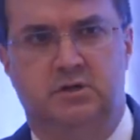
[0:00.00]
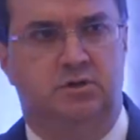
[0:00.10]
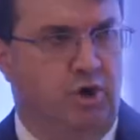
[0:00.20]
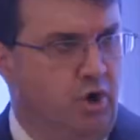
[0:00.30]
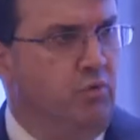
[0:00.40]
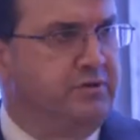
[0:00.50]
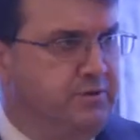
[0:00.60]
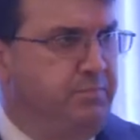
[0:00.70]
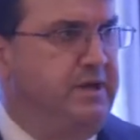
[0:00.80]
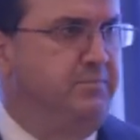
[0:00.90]
Know what
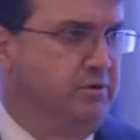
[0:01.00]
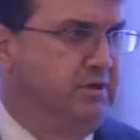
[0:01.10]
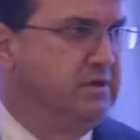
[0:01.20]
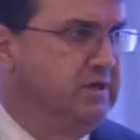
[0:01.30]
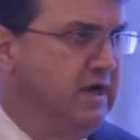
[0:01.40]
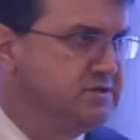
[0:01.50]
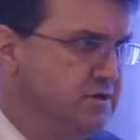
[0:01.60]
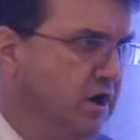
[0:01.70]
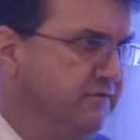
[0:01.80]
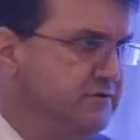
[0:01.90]
the people in the
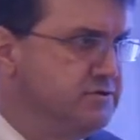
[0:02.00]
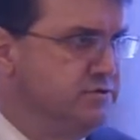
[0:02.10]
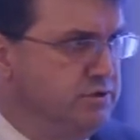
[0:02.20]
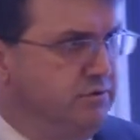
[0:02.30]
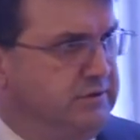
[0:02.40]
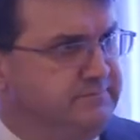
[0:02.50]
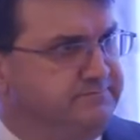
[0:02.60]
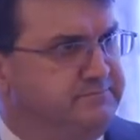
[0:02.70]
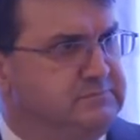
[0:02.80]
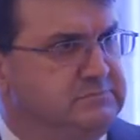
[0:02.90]
next office are doing.
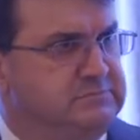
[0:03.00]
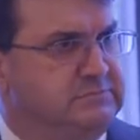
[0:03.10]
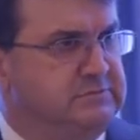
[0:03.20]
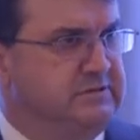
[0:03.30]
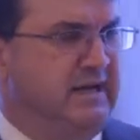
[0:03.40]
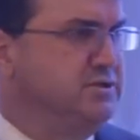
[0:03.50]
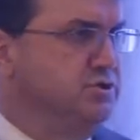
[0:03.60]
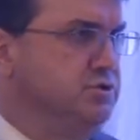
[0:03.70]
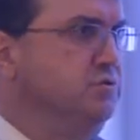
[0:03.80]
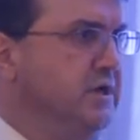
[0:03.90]
Not to
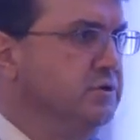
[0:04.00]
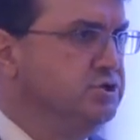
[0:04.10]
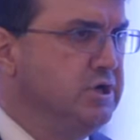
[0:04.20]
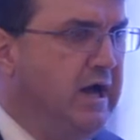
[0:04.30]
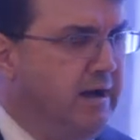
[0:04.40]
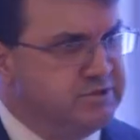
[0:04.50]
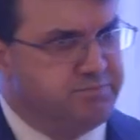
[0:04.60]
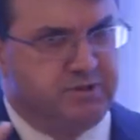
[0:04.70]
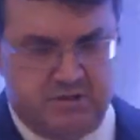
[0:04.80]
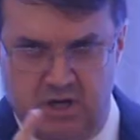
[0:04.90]
do their jobs,
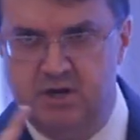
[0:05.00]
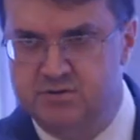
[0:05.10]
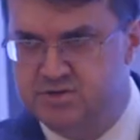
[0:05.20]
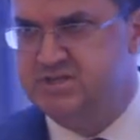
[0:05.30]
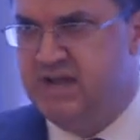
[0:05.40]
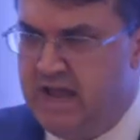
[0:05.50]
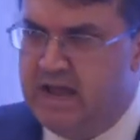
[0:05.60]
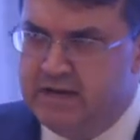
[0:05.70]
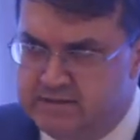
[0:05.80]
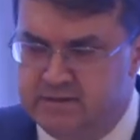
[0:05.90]
but to
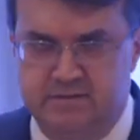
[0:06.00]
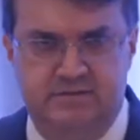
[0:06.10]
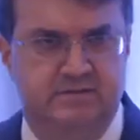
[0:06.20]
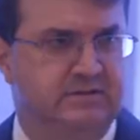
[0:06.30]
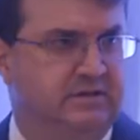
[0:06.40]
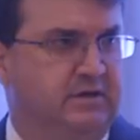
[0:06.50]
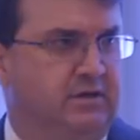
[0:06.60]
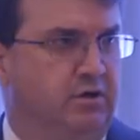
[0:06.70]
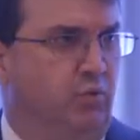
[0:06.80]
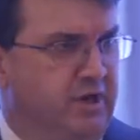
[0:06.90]
understand
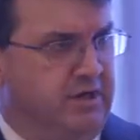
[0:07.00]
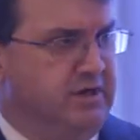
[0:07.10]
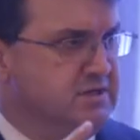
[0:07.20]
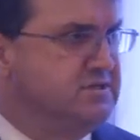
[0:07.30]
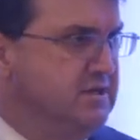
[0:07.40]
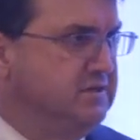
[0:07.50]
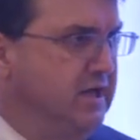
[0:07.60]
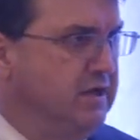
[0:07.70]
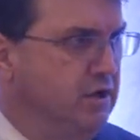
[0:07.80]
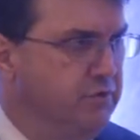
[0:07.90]
what it is that
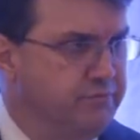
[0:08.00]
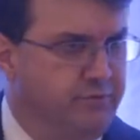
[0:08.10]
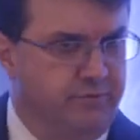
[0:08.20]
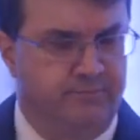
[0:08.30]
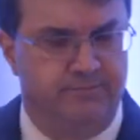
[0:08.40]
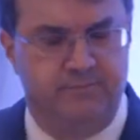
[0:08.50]
they go through.